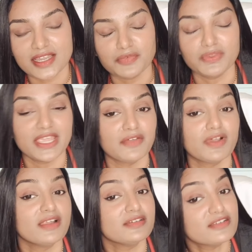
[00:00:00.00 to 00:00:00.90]
and we
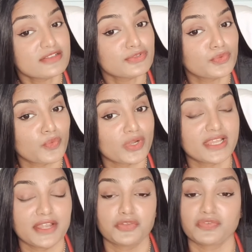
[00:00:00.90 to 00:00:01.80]
have understood what
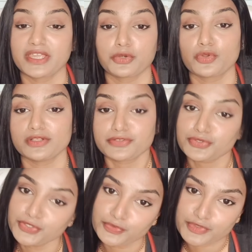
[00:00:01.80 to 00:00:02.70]
kind of hair oils
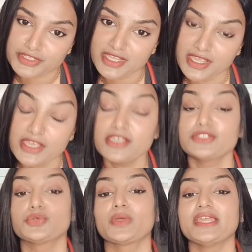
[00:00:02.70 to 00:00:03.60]
to use.
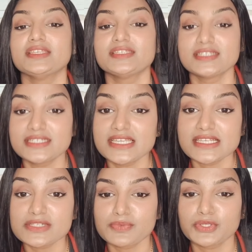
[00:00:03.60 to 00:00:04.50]
So in
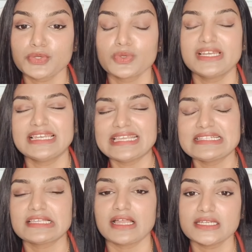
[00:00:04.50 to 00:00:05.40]
today's video,
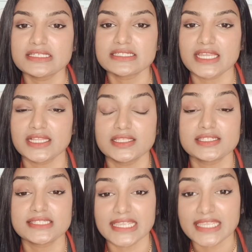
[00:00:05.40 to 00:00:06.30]
let's understand the
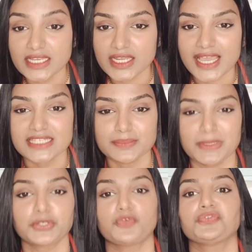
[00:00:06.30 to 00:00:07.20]
second
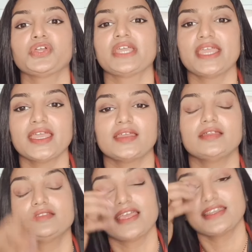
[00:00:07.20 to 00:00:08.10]
aspect of your
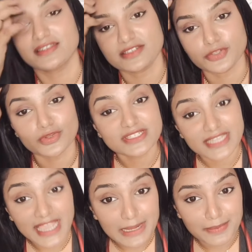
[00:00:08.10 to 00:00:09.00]
hair, that is your
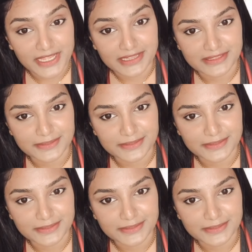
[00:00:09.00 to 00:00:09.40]
scalp health.